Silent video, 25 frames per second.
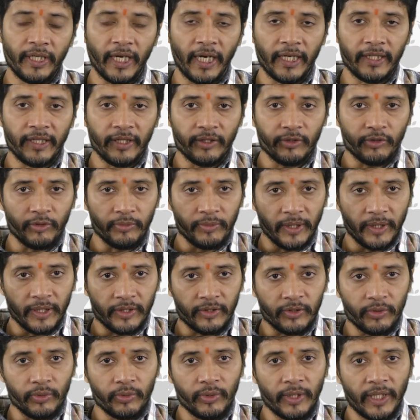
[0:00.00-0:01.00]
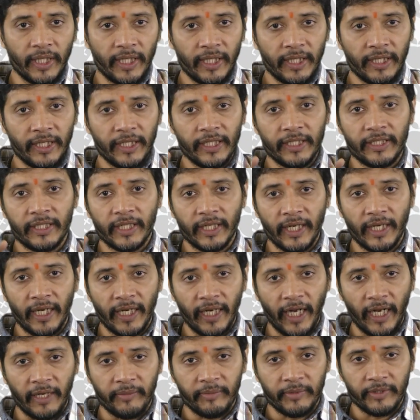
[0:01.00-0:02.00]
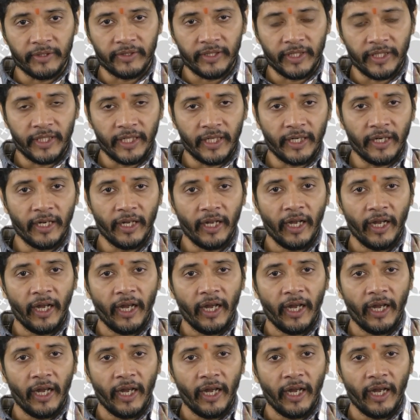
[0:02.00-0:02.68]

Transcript: Either it could be a student, teacher, and administrator.